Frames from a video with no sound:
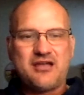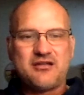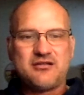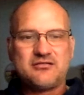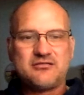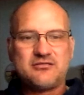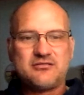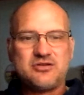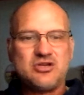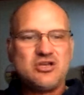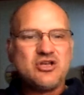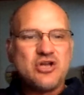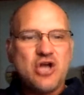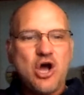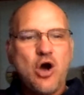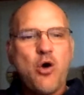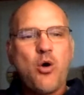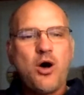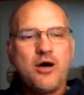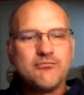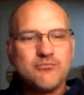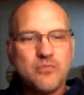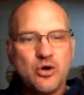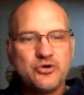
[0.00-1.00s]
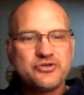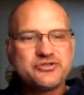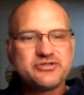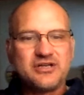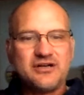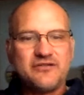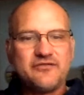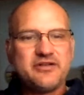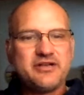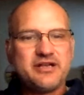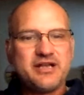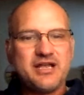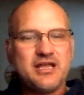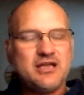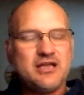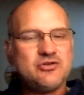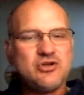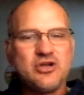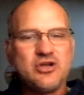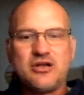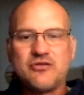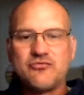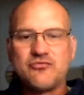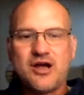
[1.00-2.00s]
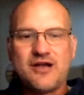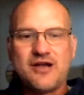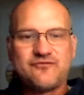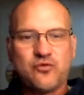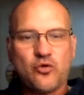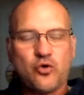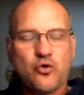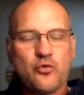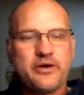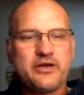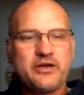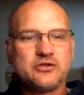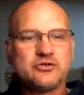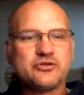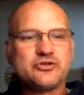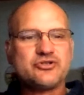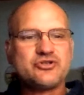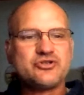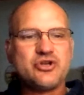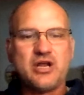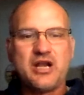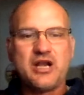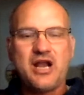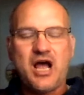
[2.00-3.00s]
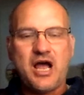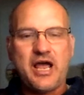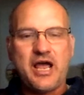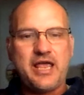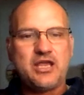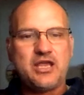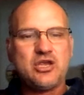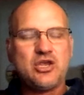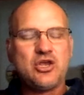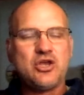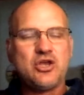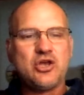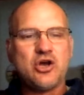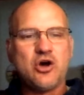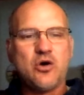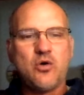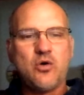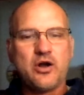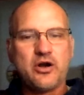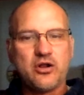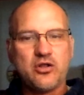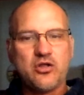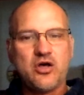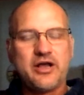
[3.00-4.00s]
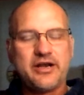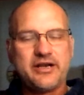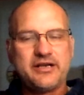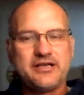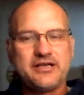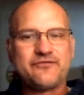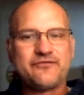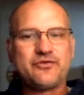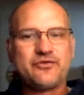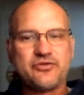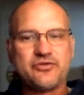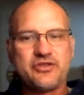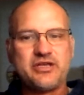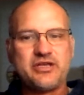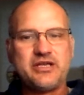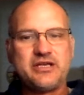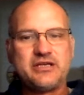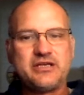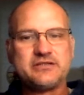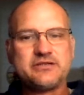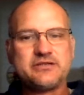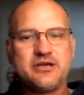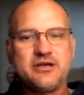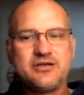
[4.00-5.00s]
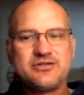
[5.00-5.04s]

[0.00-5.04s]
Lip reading: you can go on most of it, and you can ride four-wheelers, you can hike, you can go on a lot of different things.